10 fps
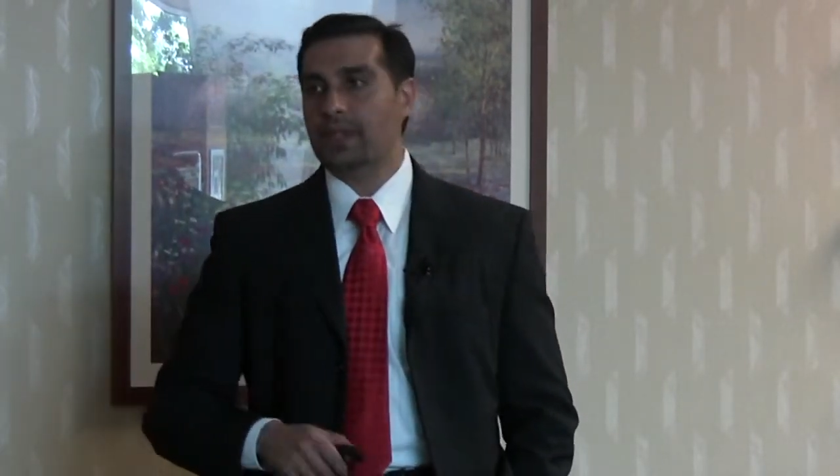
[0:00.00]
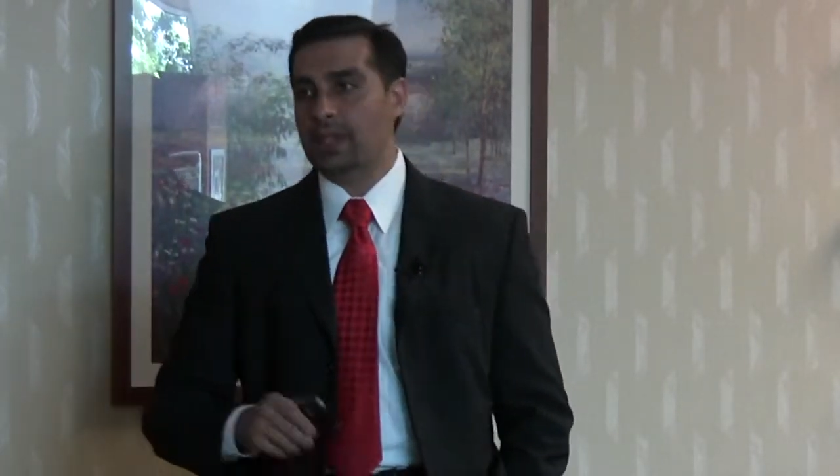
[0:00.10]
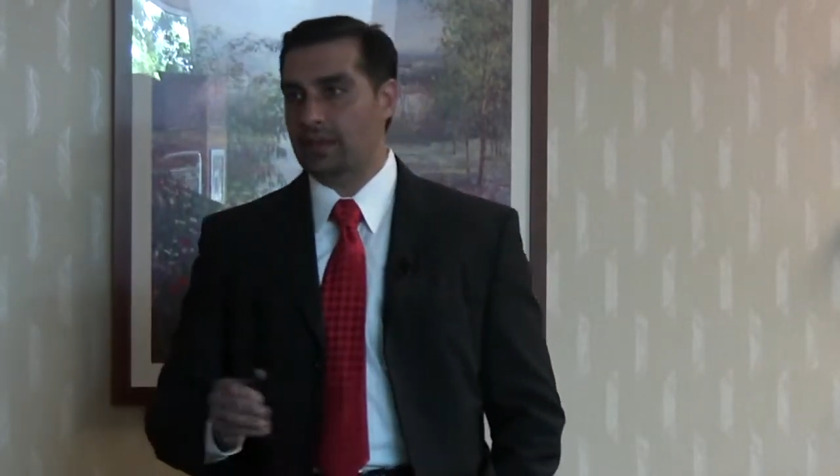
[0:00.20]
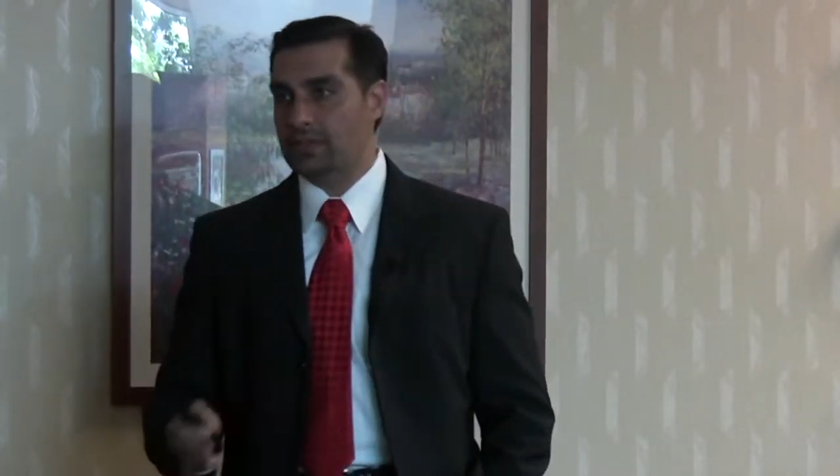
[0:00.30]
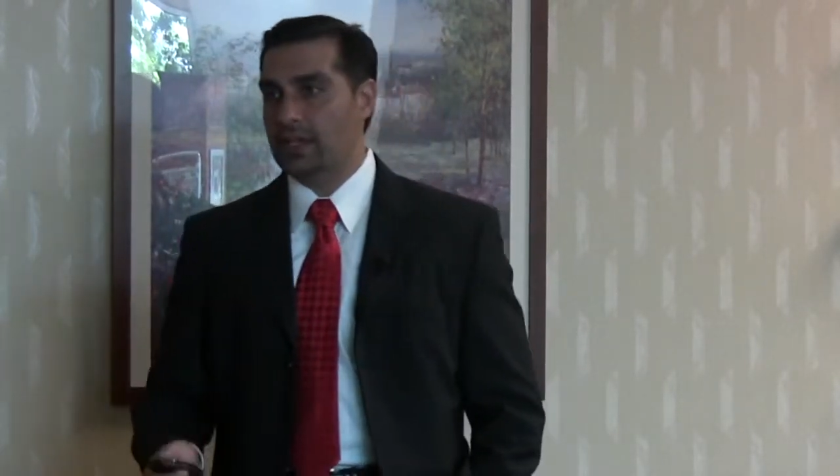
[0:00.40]

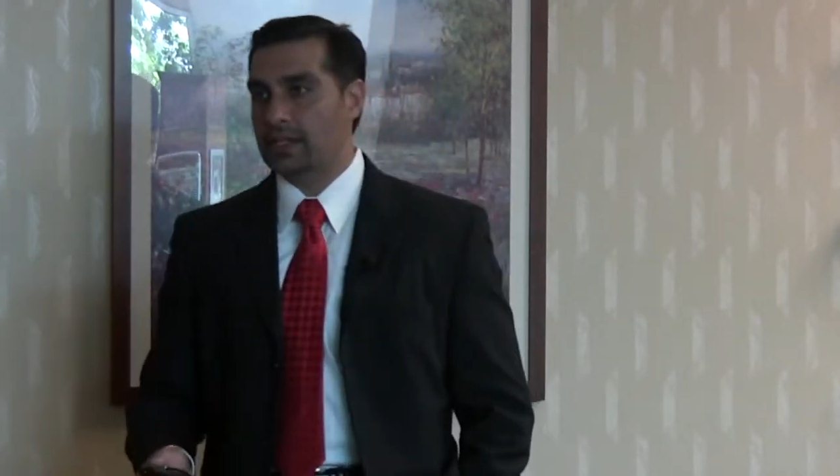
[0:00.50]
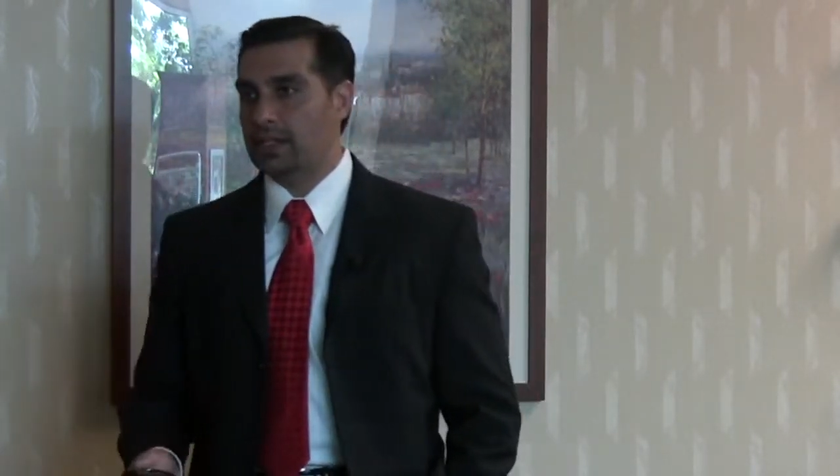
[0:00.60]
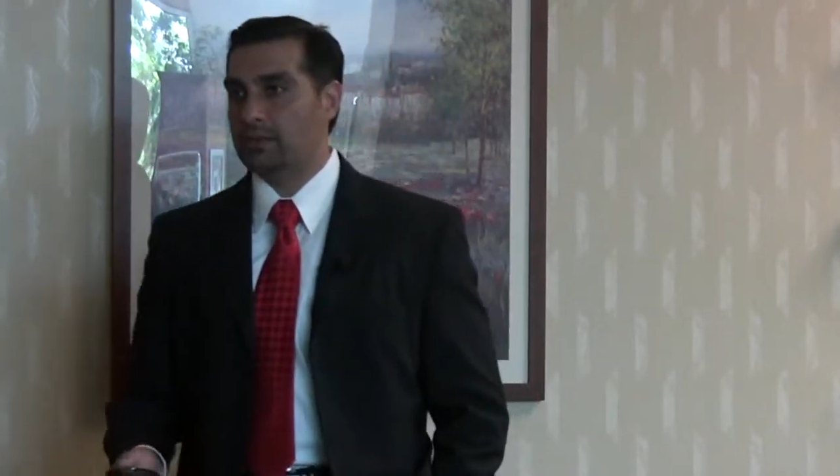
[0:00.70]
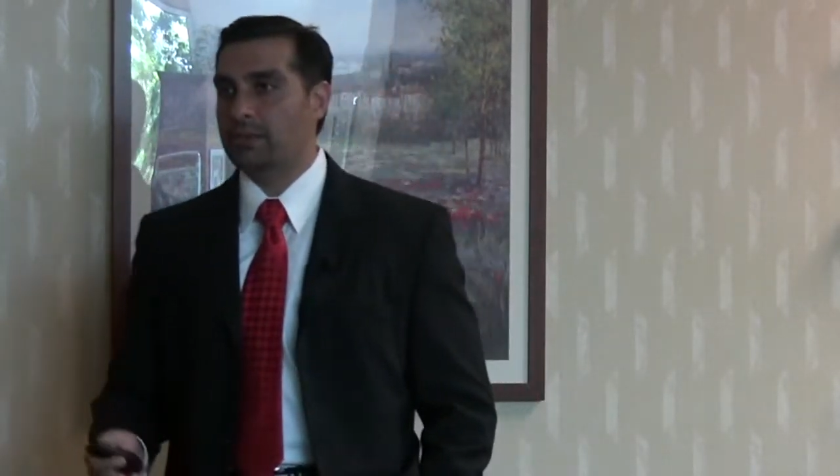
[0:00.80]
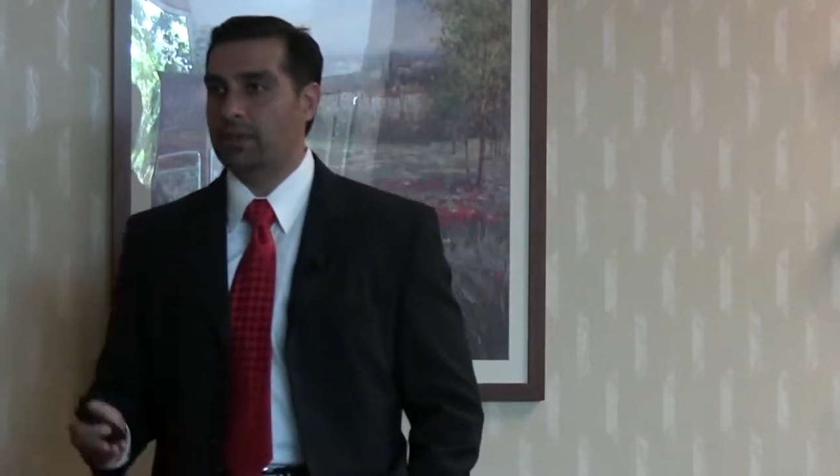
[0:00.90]
and I've done
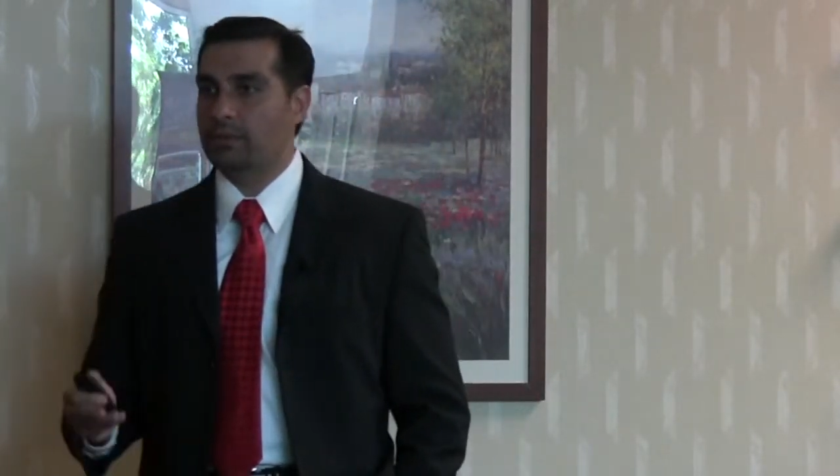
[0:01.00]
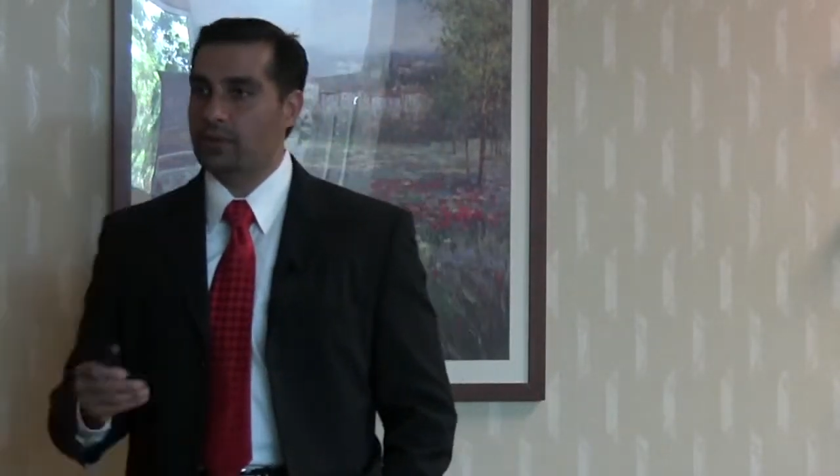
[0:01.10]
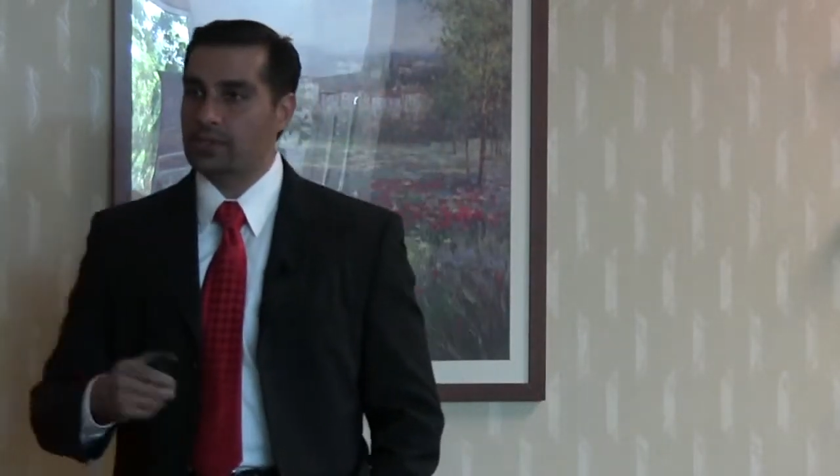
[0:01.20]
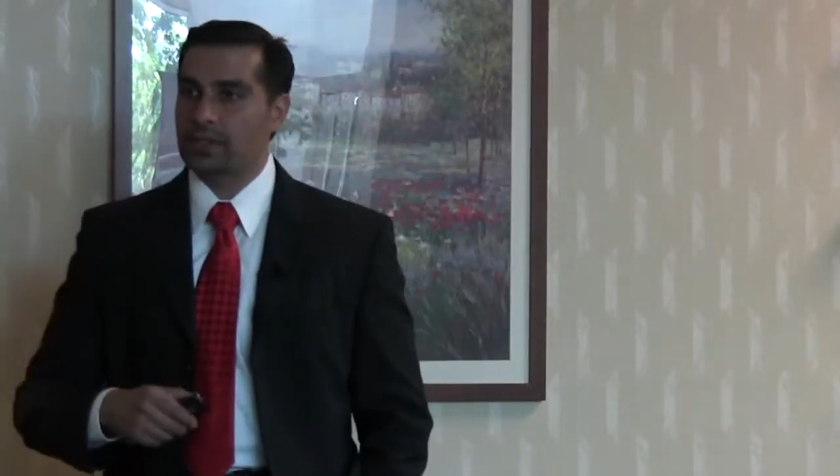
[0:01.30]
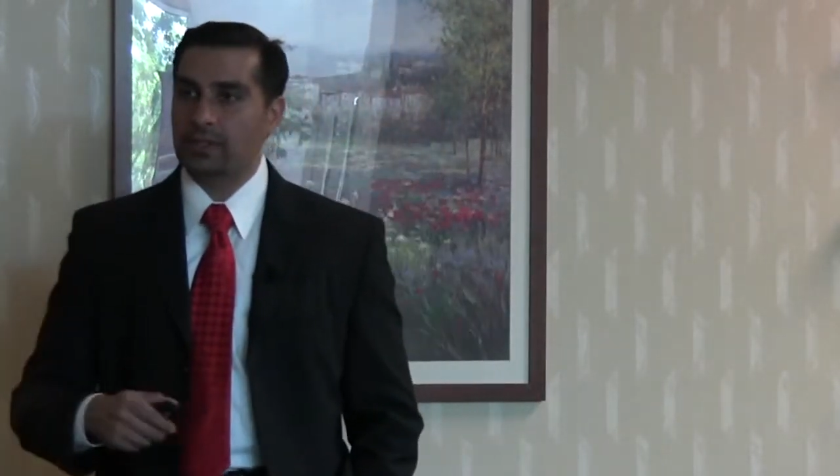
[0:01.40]
it, but
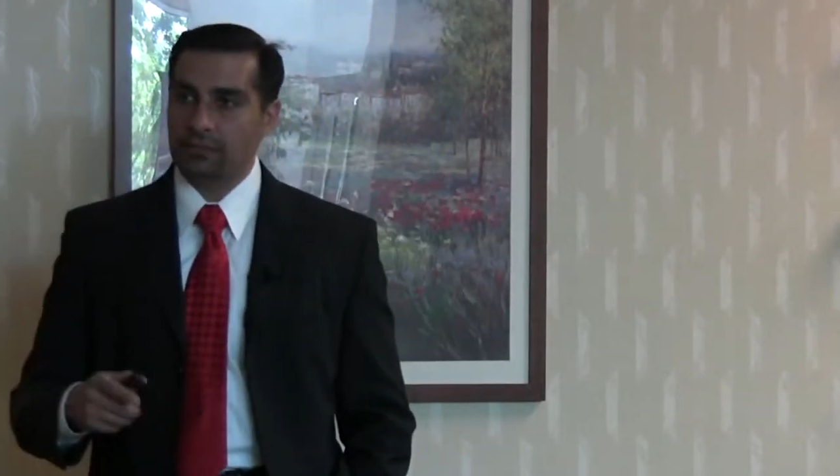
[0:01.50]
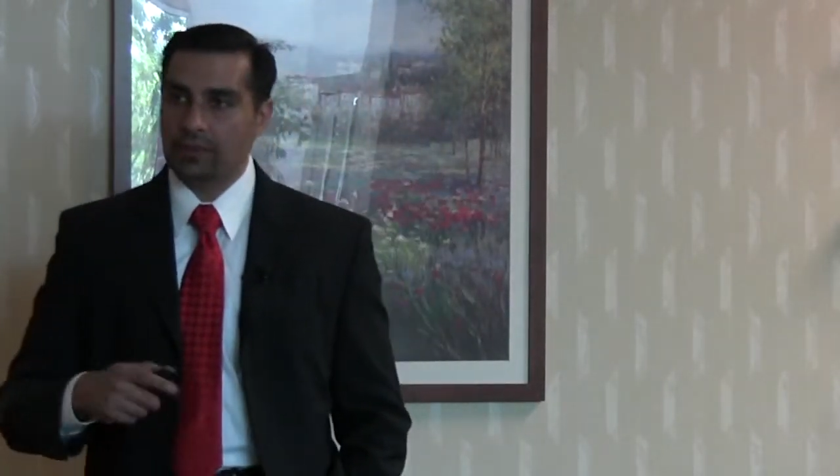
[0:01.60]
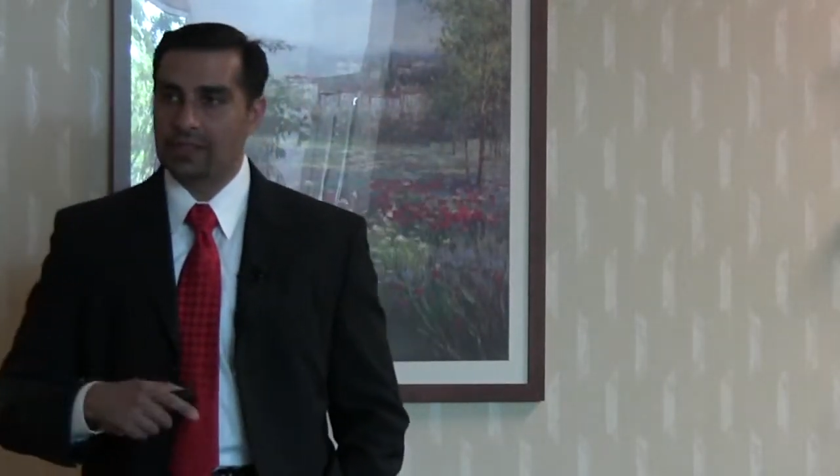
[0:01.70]
mostly